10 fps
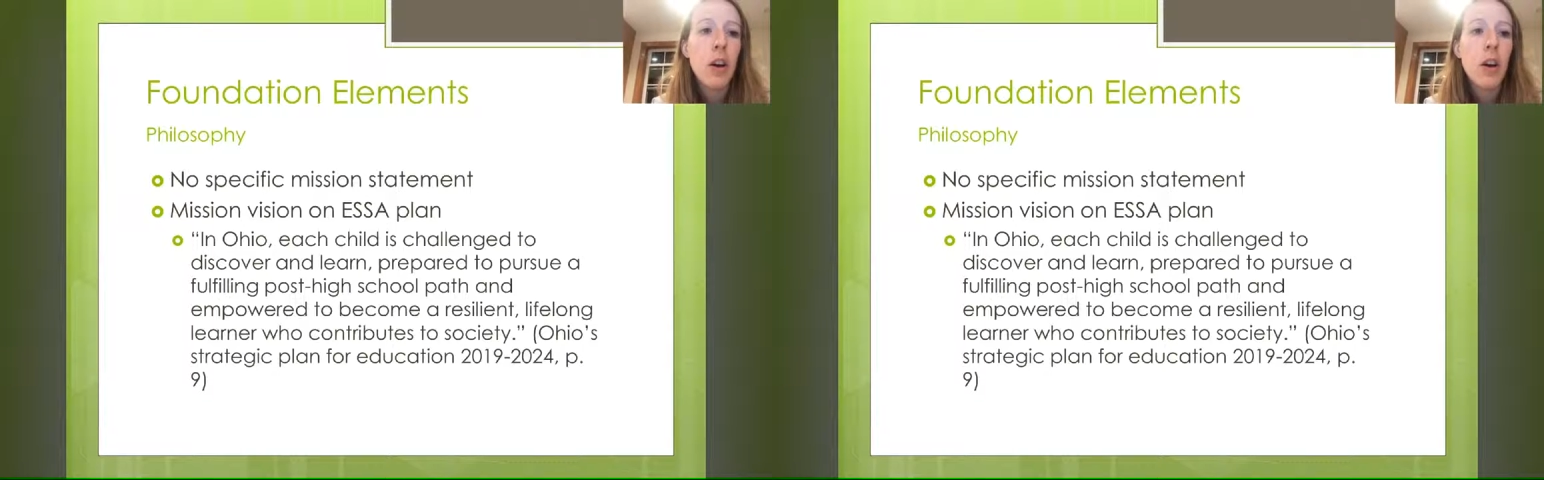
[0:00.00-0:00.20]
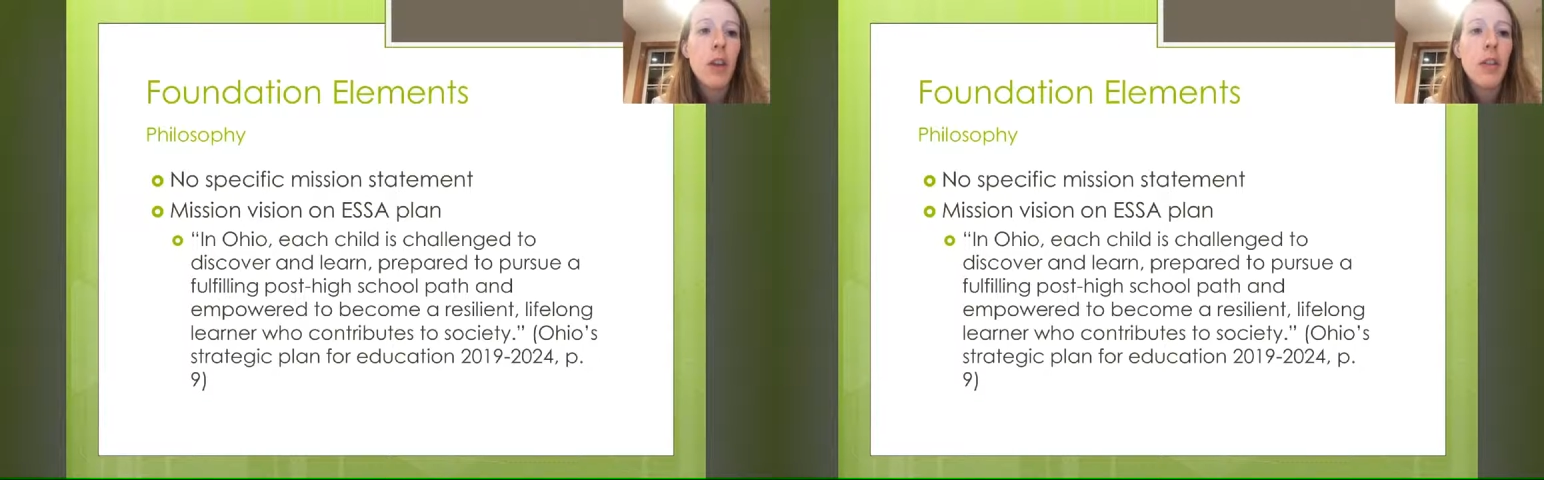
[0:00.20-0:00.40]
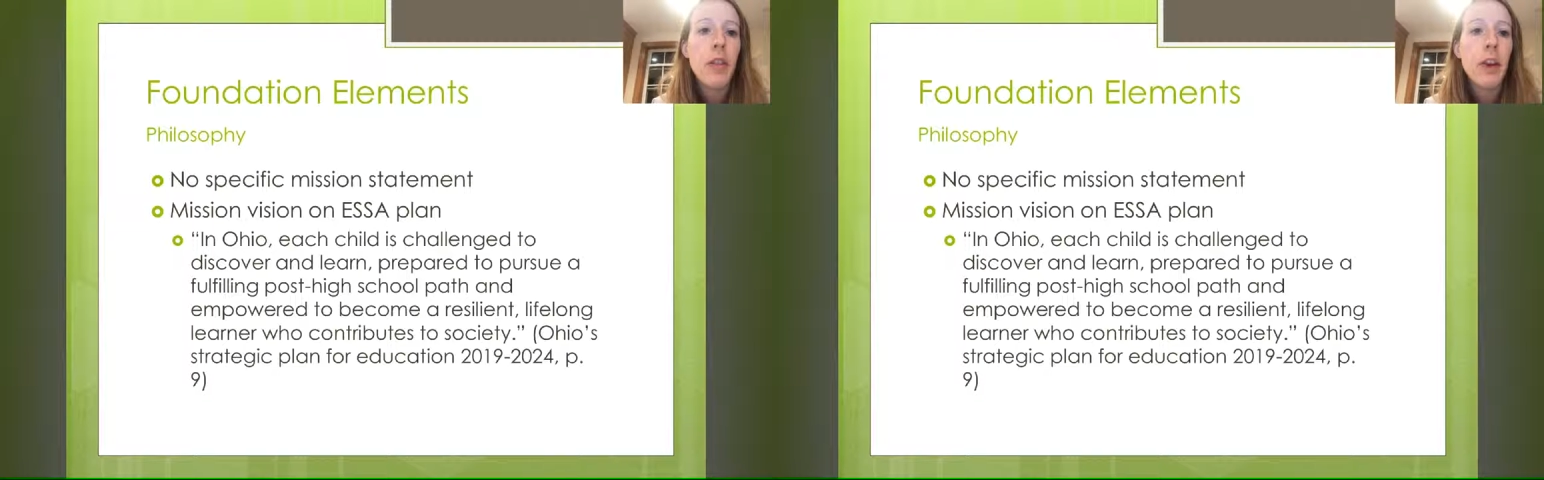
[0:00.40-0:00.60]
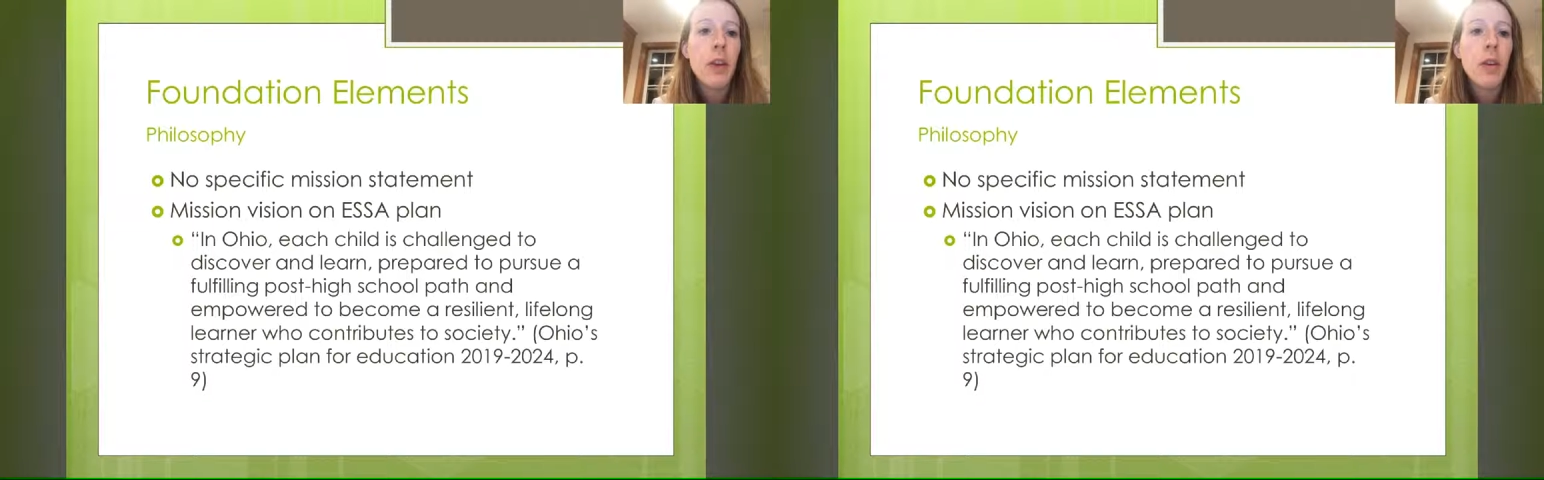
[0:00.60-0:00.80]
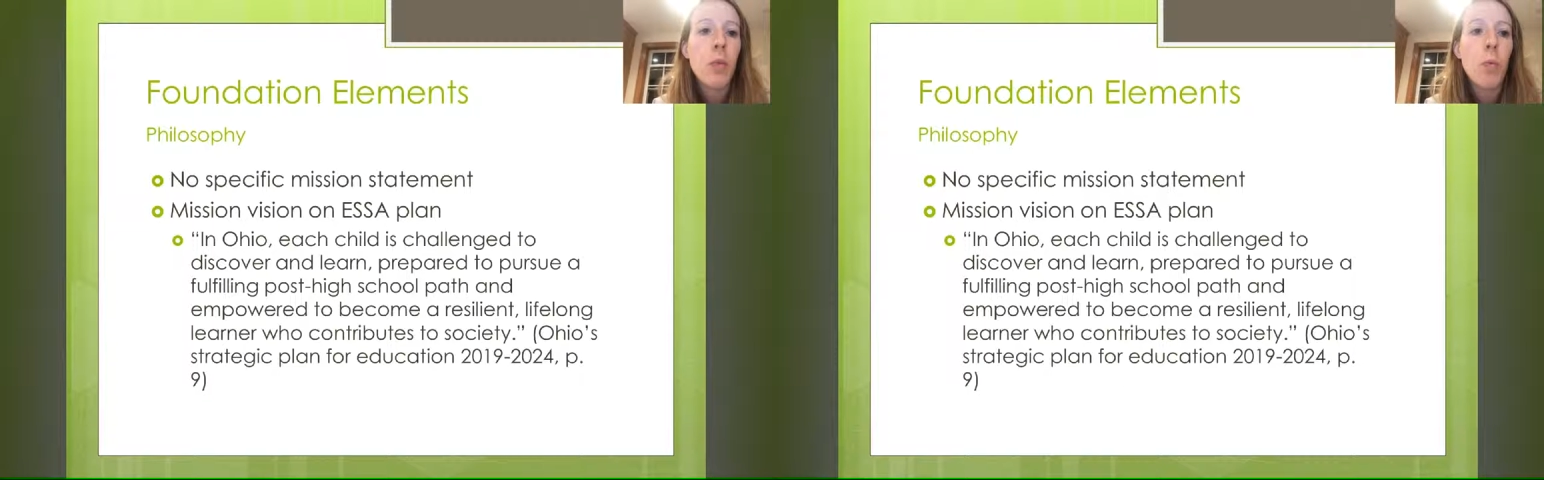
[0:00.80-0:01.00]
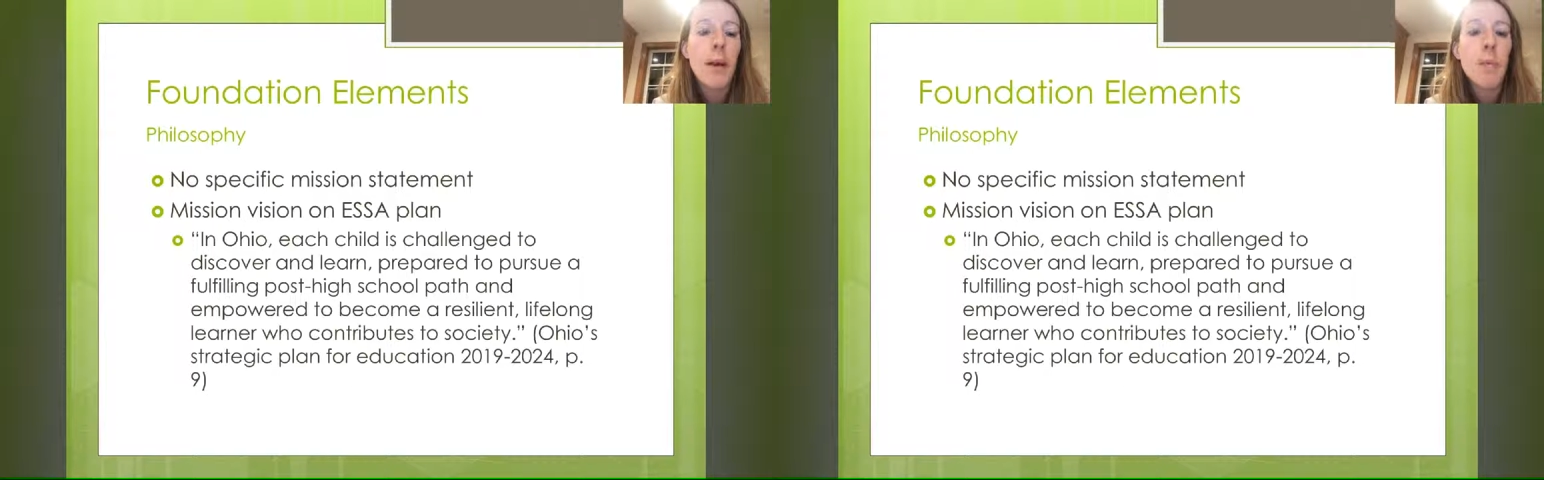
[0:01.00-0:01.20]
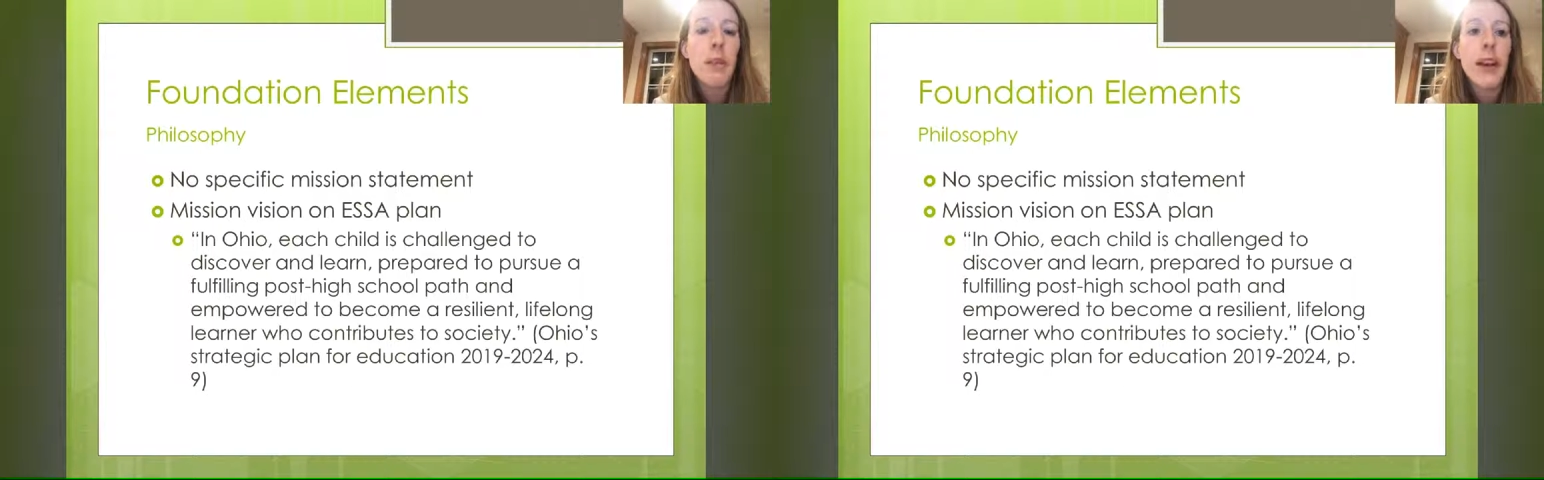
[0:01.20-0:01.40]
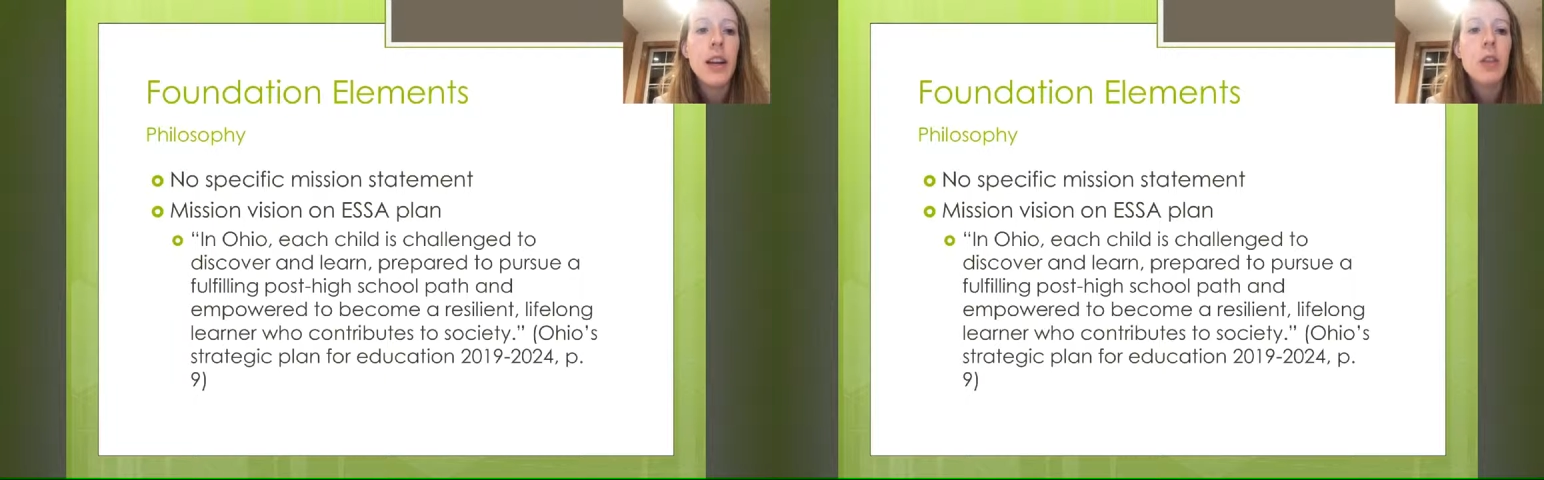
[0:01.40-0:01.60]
on their website,